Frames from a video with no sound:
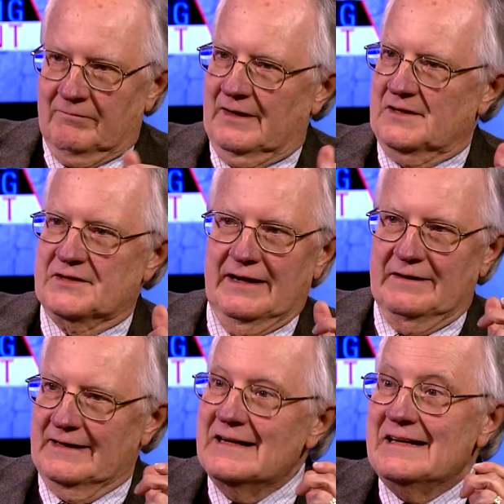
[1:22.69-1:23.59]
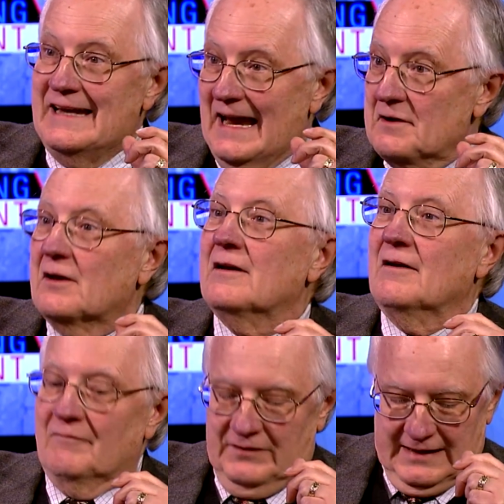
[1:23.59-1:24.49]
They say they didn't get
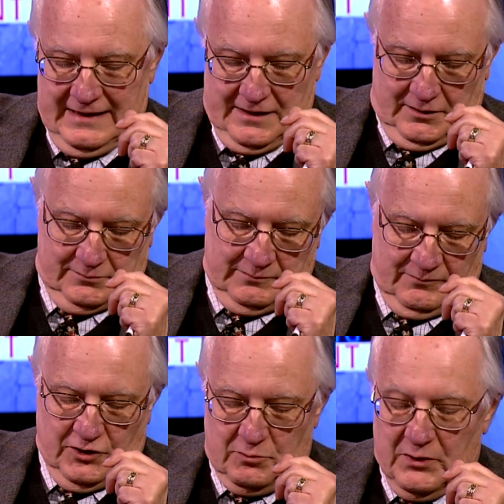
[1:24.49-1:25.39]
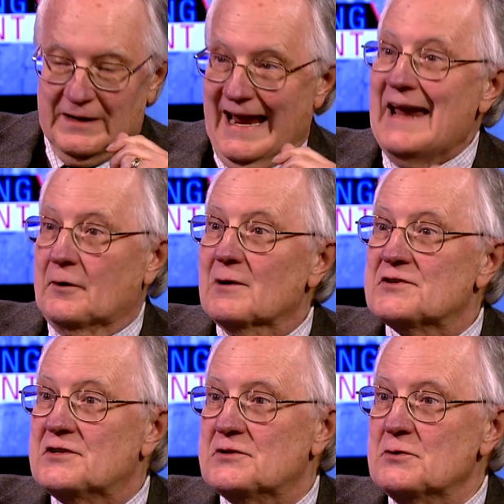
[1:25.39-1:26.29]
the uh, community anchor
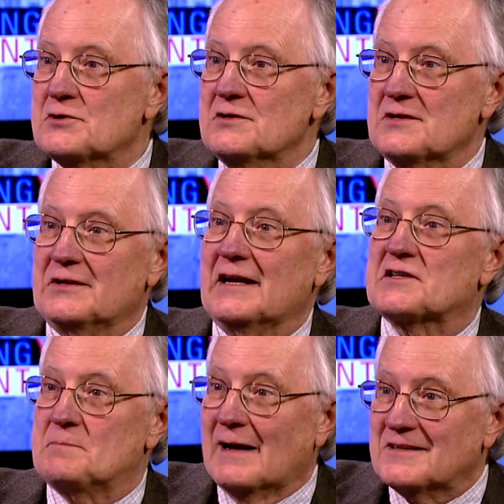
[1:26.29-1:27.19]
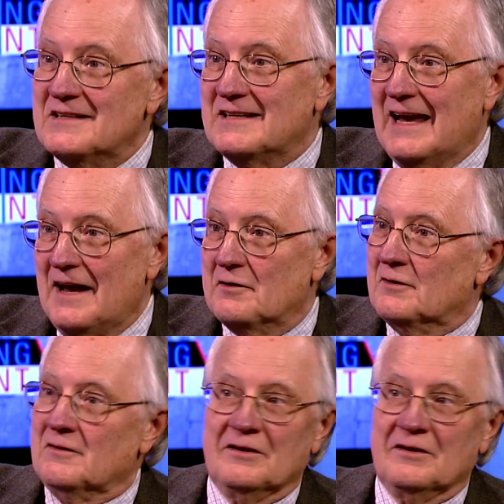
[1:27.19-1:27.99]
institutions that they expected to get,